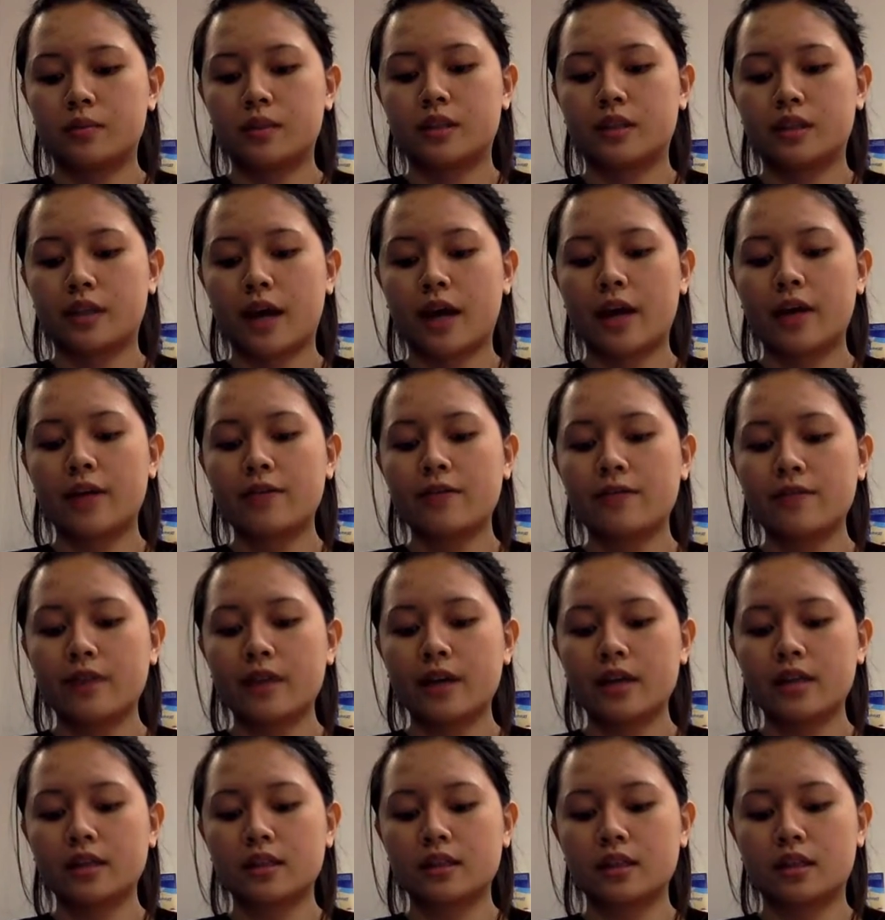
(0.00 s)
Side
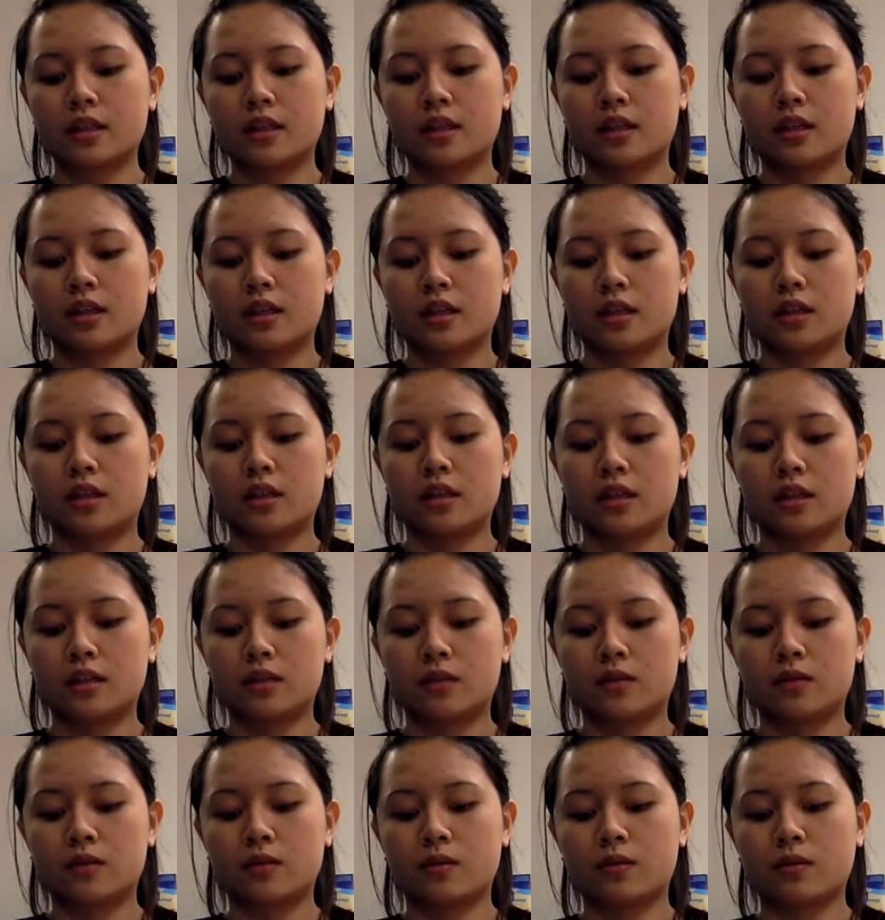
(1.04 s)
effects
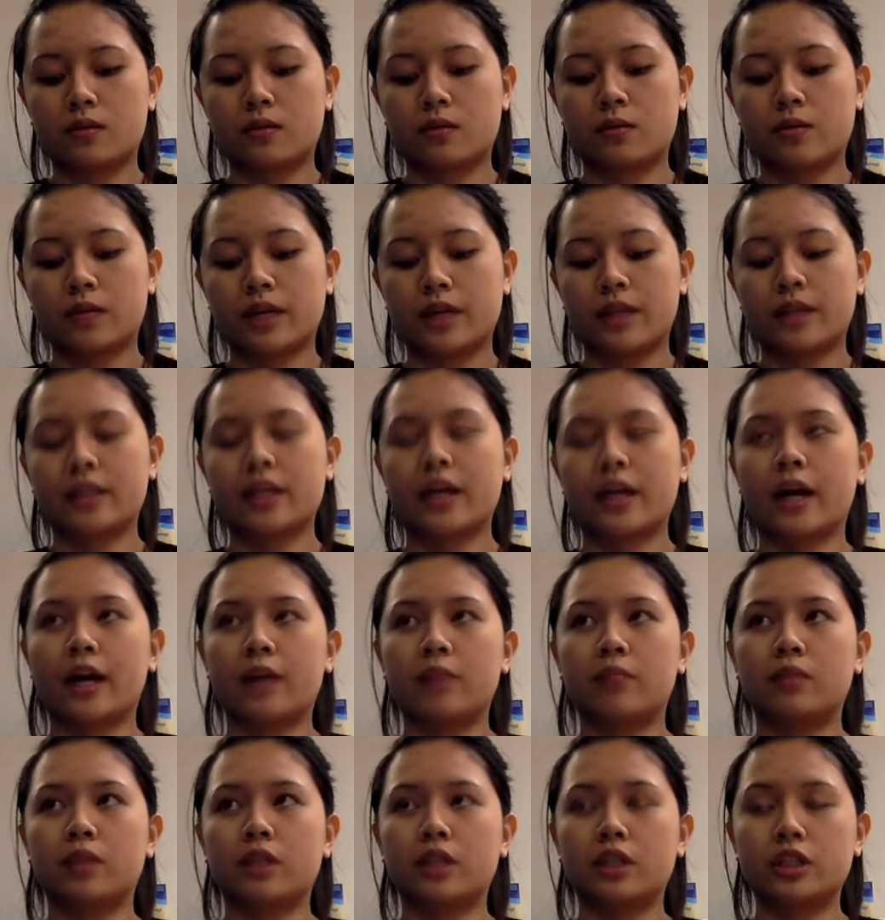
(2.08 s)
is when he has high
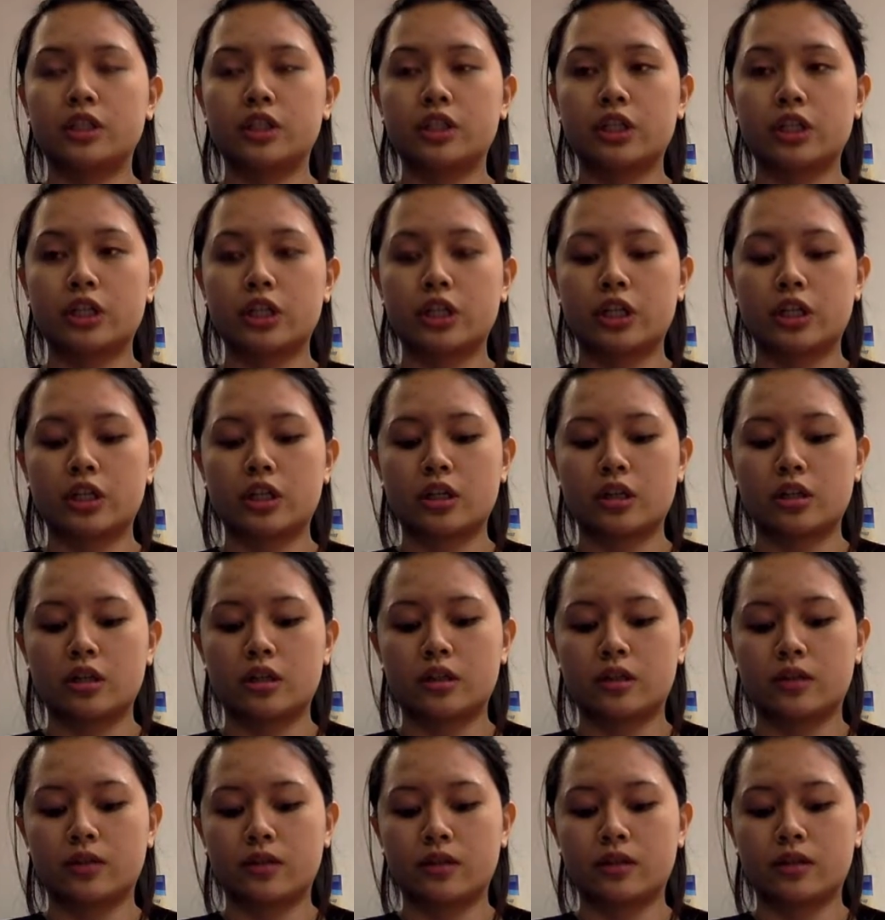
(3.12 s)
blood sugar,
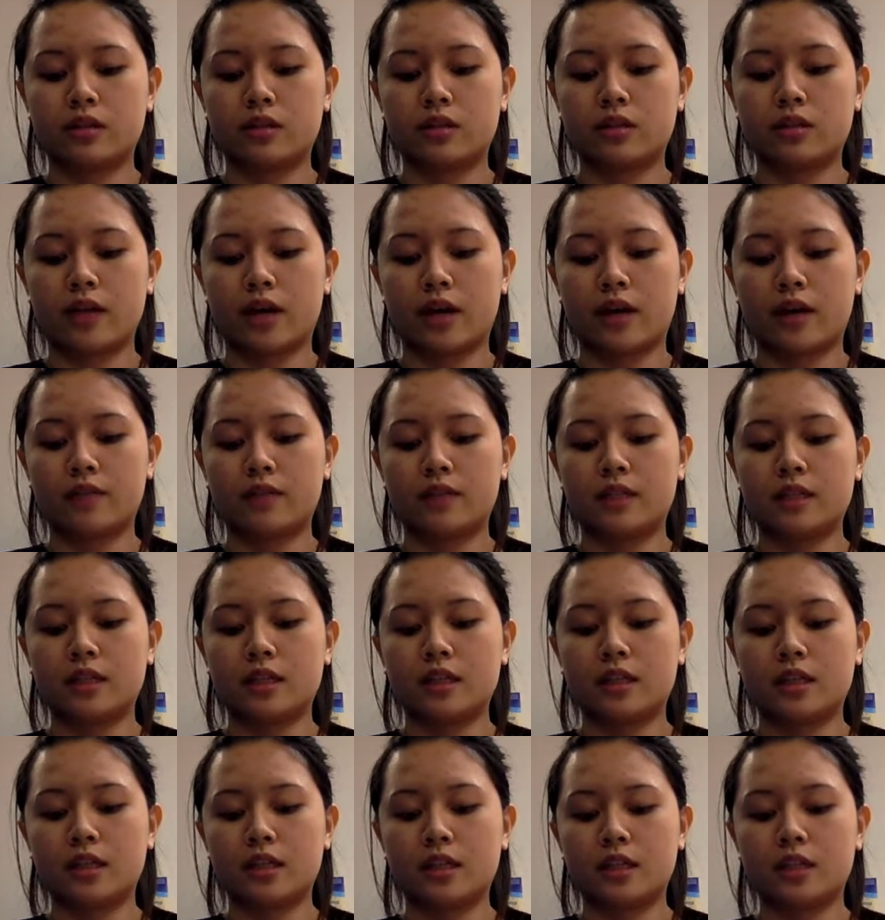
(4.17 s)
he's going to have
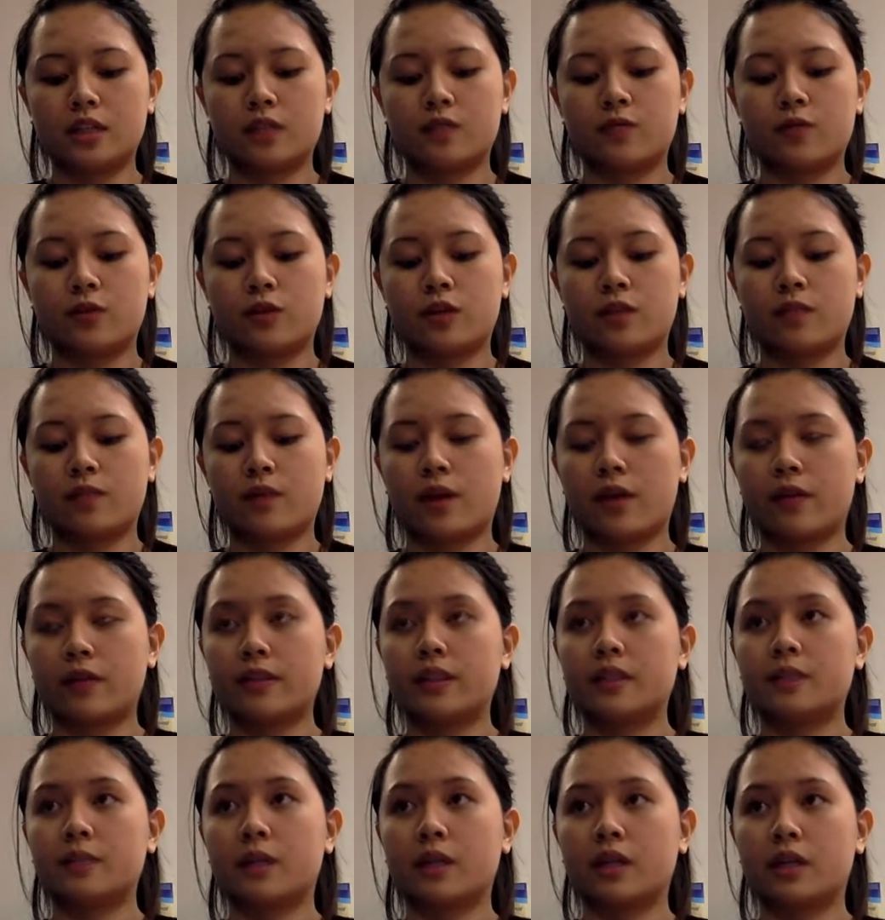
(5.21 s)
dizziness, fruity mouth
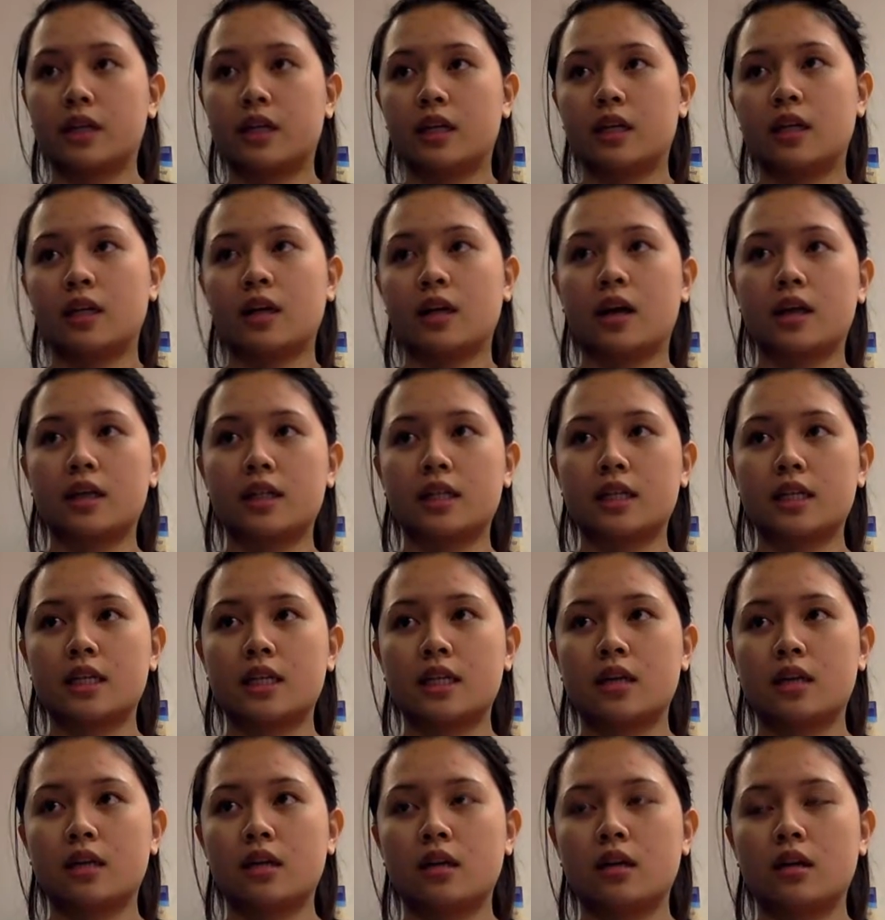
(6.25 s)
smelling,
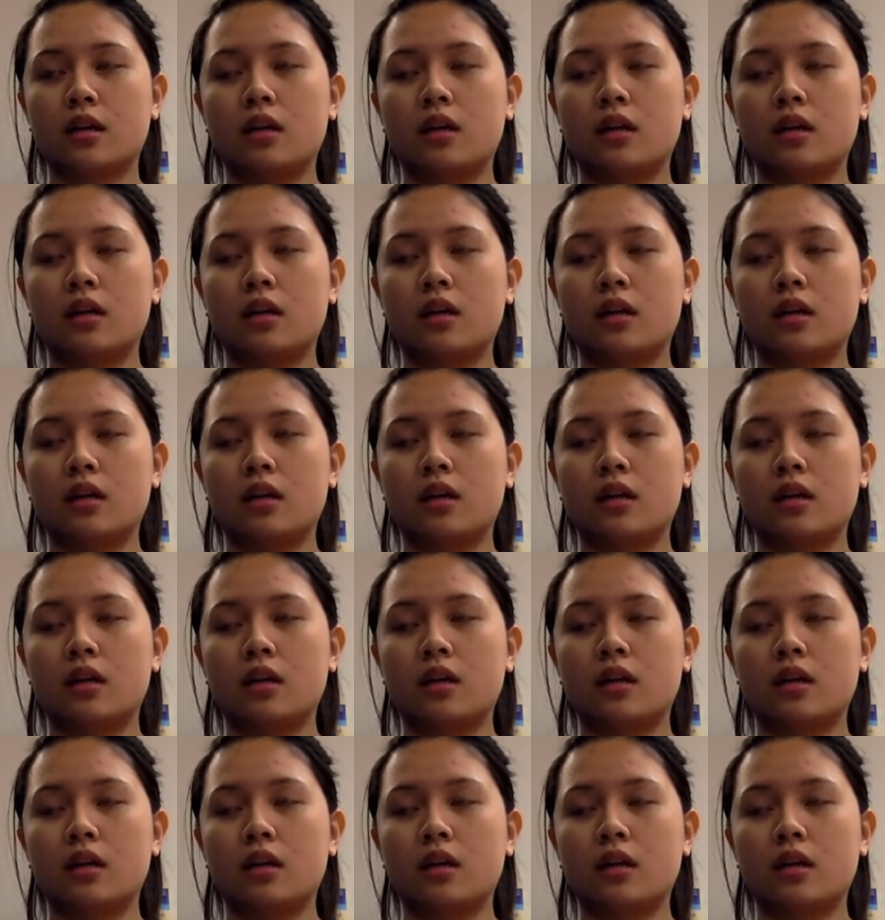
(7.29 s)
nausea.